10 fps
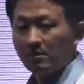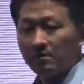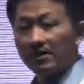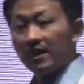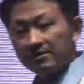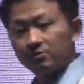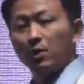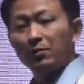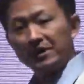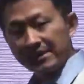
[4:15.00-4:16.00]
That's what
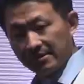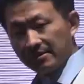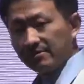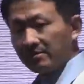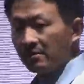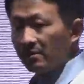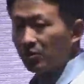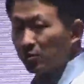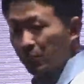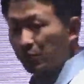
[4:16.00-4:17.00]
we need to
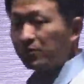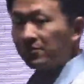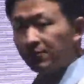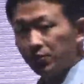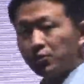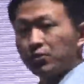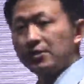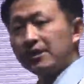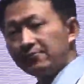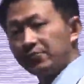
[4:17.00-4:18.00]
build the future
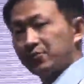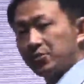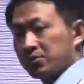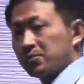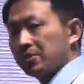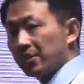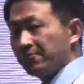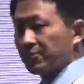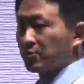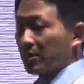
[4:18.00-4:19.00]

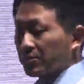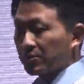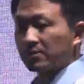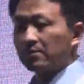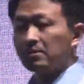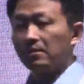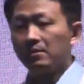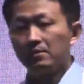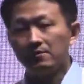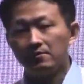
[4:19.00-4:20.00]
infrastructure
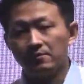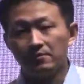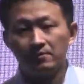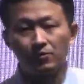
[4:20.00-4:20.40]
for